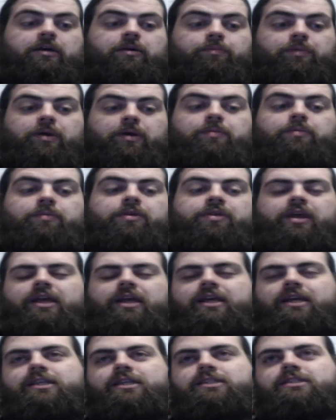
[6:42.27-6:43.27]
People
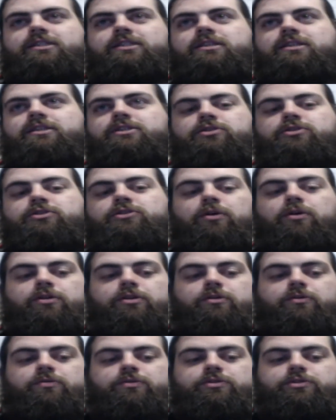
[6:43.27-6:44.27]
think it's
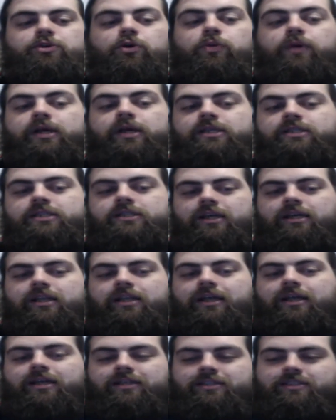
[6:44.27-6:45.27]
so easy.
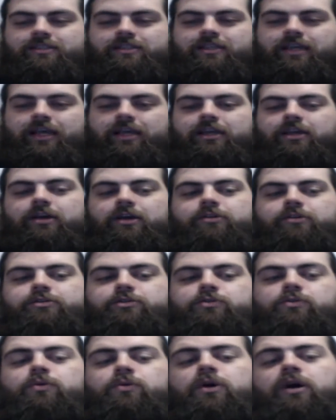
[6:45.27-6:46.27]
Like, it's like, do
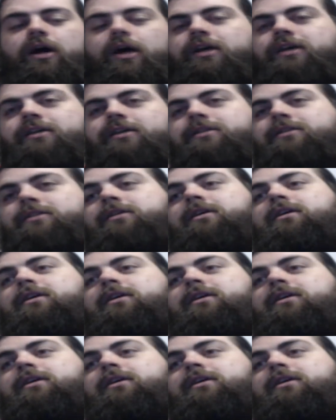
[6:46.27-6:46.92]
you know what, I can